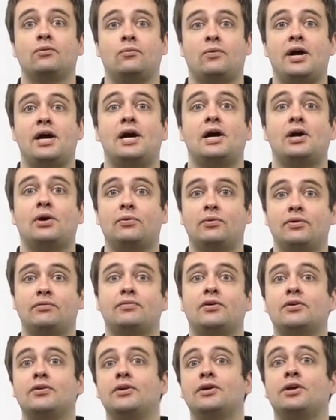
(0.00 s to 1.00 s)
Wow,
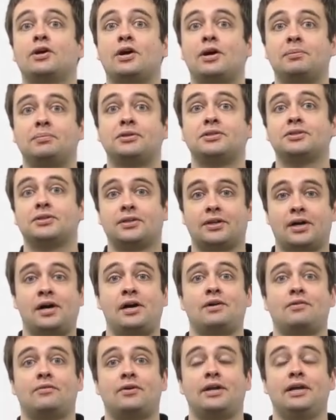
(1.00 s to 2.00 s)
we've already accomplished a
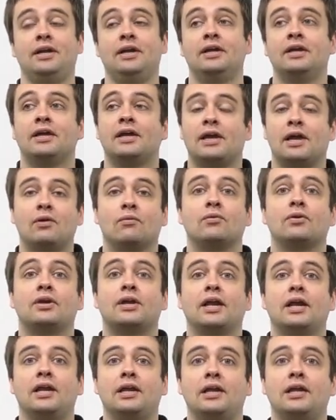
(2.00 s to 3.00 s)
lot, right? And we're
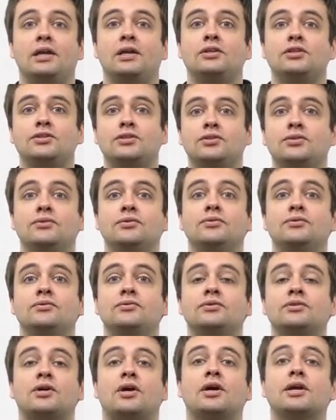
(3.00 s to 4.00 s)
getting
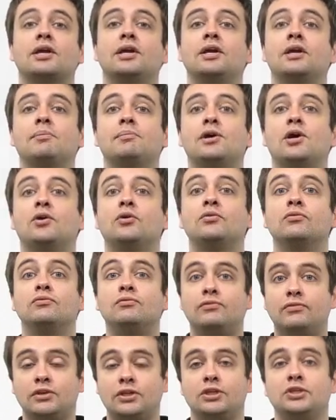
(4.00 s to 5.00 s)
into talking about
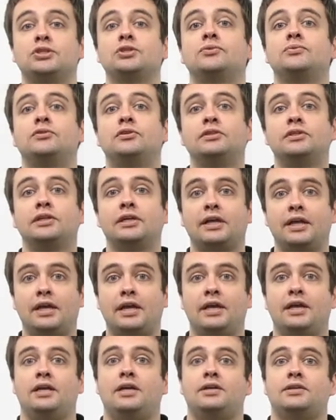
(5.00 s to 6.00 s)
visual
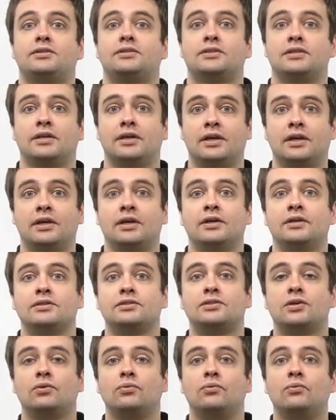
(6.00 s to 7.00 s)
aids.
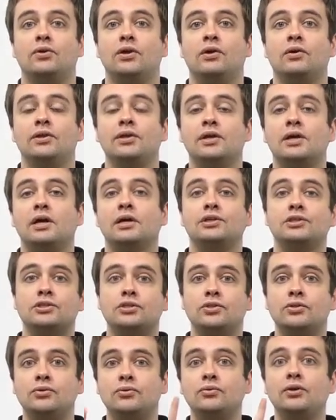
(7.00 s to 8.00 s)
So we only got
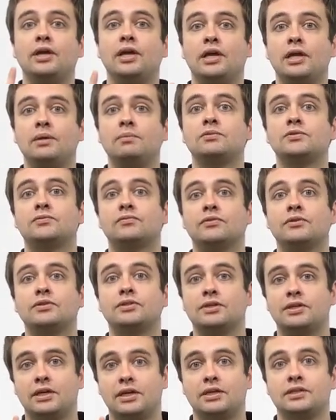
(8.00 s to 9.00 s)
2 aims for
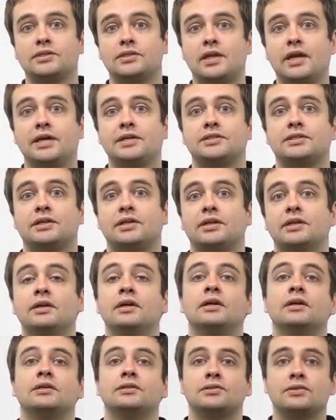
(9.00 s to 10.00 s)
today's lesson,
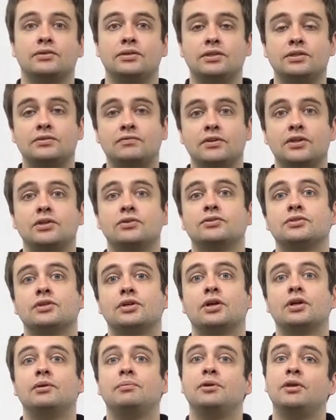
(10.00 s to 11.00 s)
so these videos are
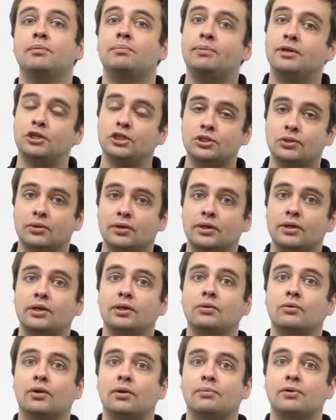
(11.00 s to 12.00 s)
going to be a bit shorter
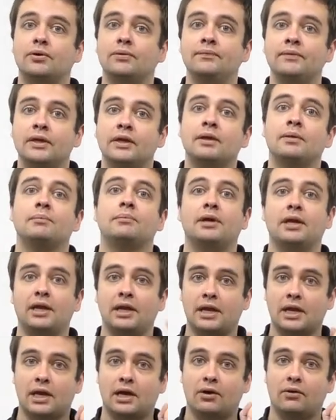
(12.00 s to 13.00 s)
than normal. But
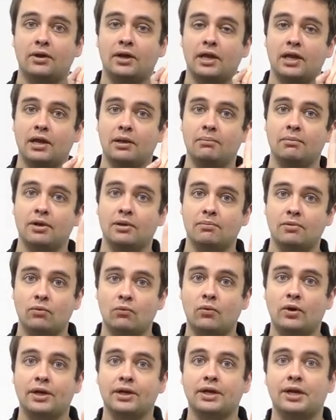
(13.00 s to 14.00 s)
anyhow, aim number
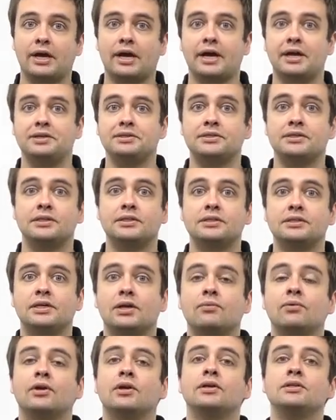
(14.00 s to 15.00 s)
1, guys, is
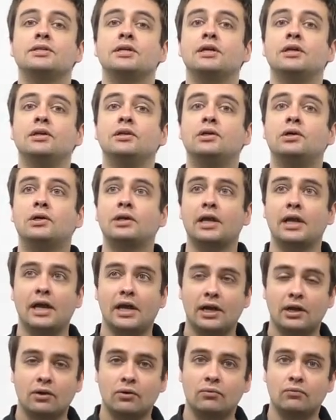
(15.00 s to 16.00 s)
that we're going to take a look
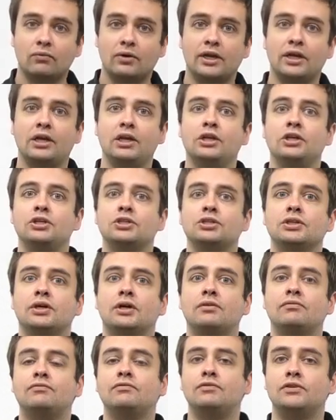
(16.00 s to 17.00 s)
at a range
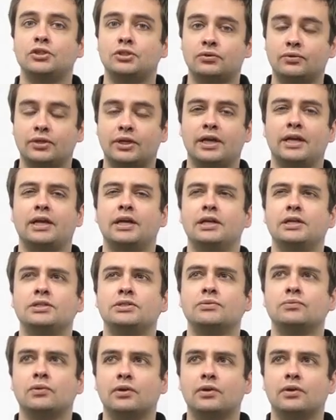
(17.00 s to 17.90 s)
of visual aids.